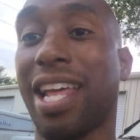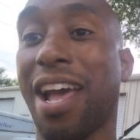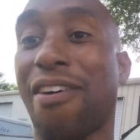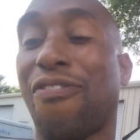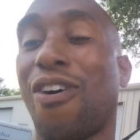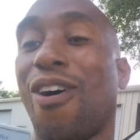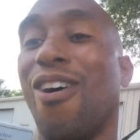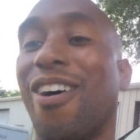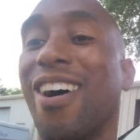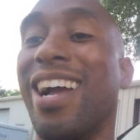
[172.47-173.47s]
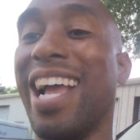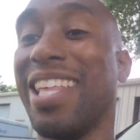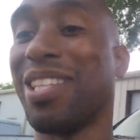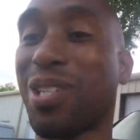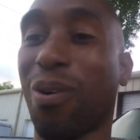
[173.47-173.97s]
downfall
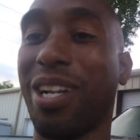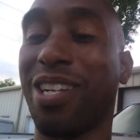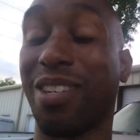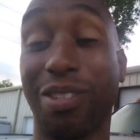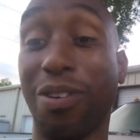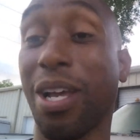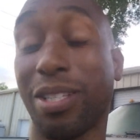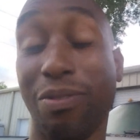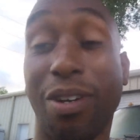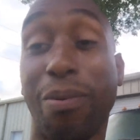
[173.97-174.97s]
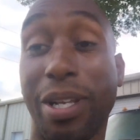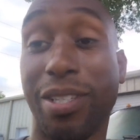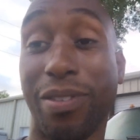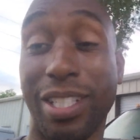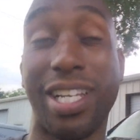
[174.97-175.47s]
in the toy industry. It's real. It's a real.
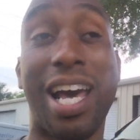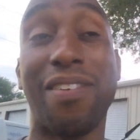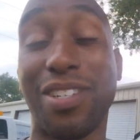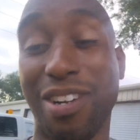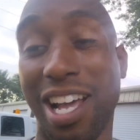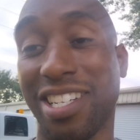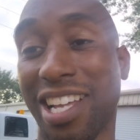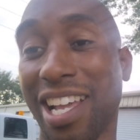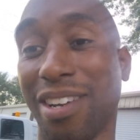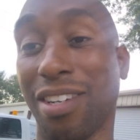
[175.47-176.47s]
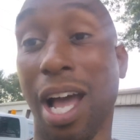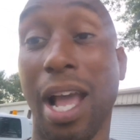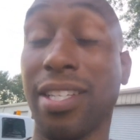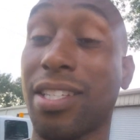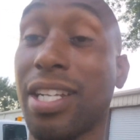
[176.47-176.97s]
It's, a, it's kind of a tragedy. I ain't gonna
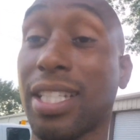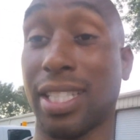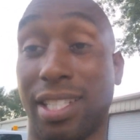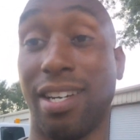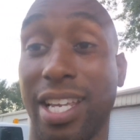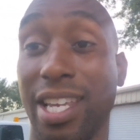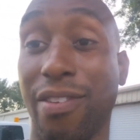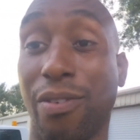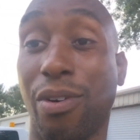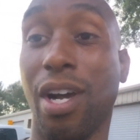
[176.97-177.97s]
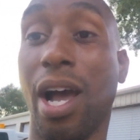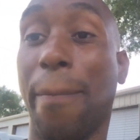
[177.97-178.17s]
lie. It's a necessary evil.